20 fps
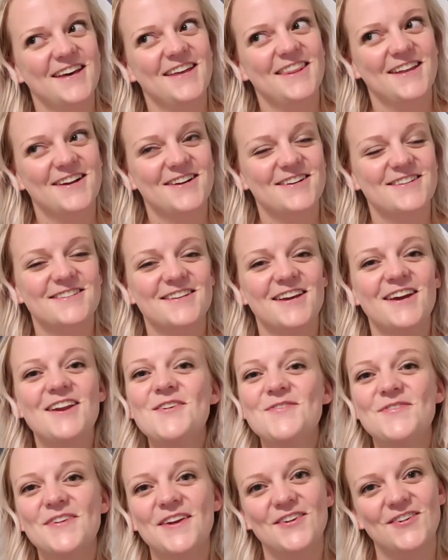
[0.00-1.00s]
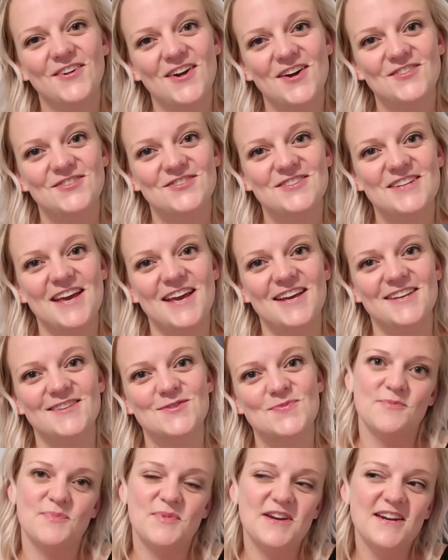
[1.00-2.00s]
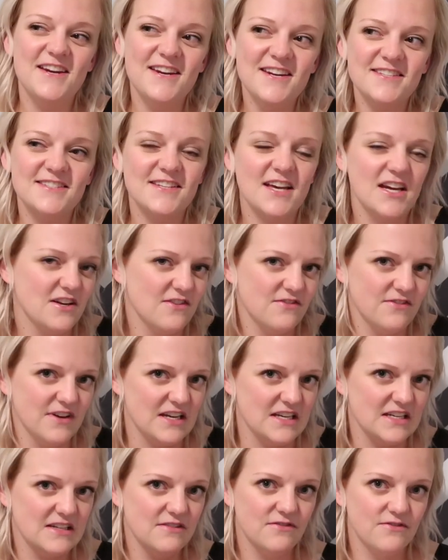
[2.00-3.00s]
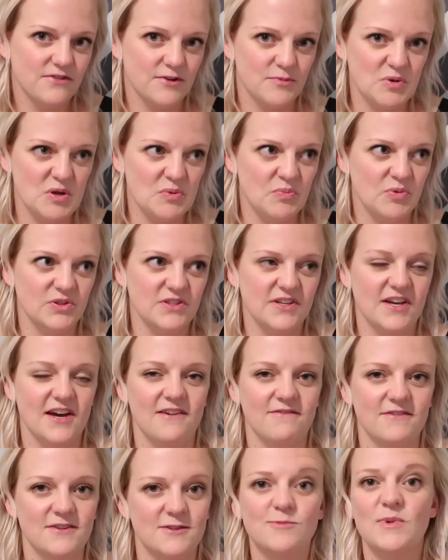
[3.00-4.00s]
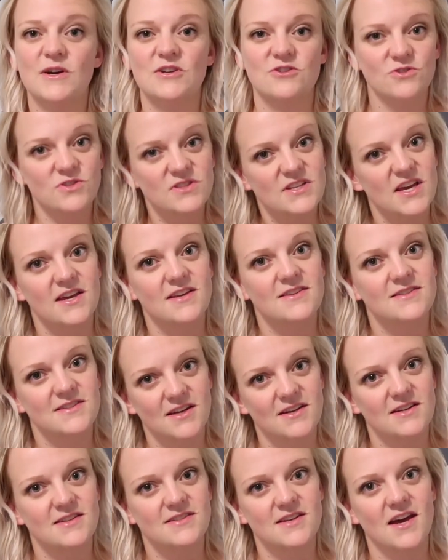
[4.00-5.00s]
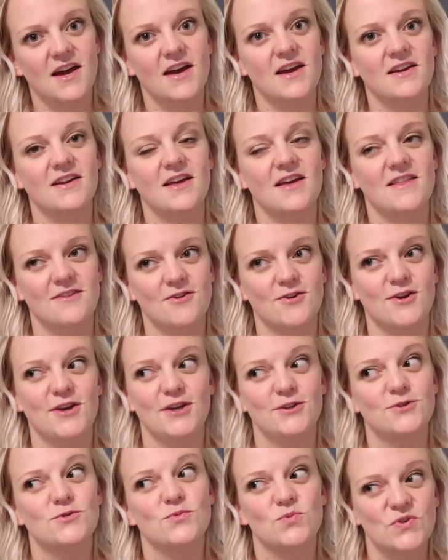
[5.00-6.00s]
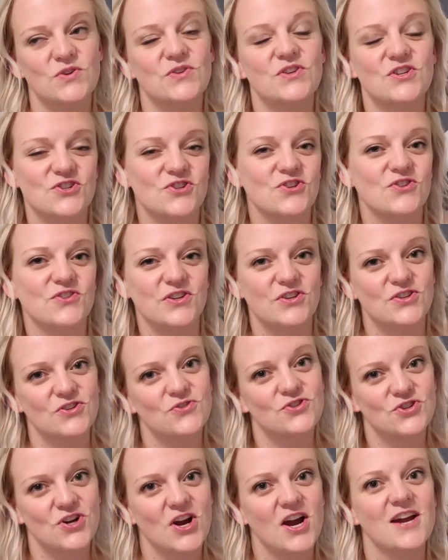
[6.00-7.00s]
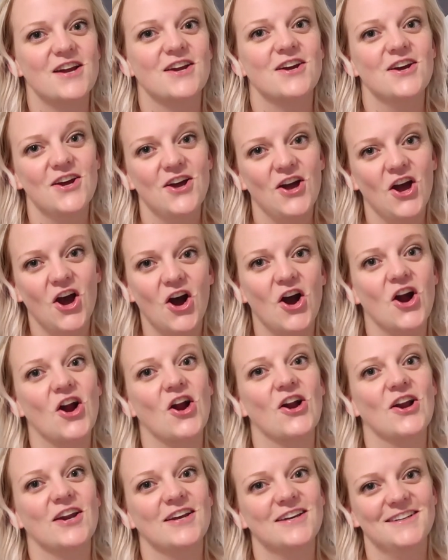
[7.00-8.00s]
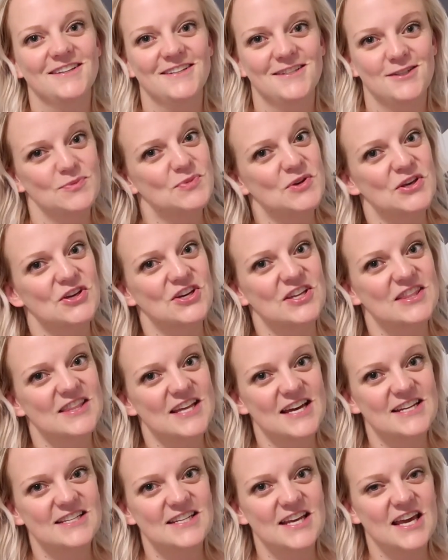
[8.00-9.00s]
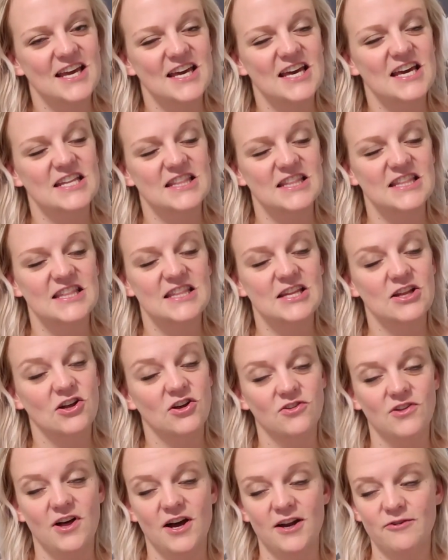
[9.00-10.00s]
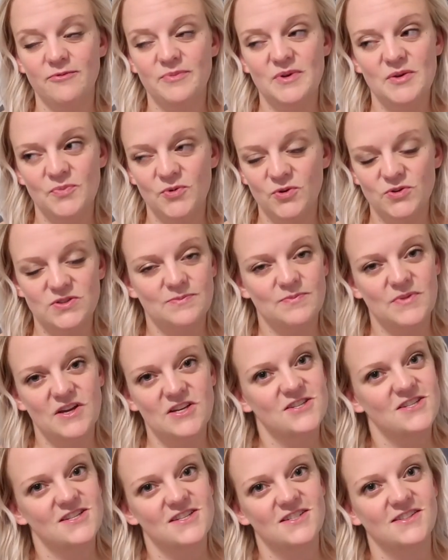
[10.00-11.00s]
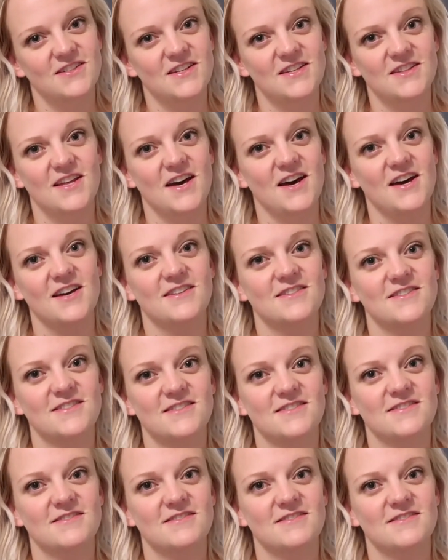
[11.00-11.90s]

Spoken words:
there's gonna be rough days, but it is kind of fun for people to have a special day set aside, and their kids really truly do try hard to be good that day. And a lot of people mentioned that that's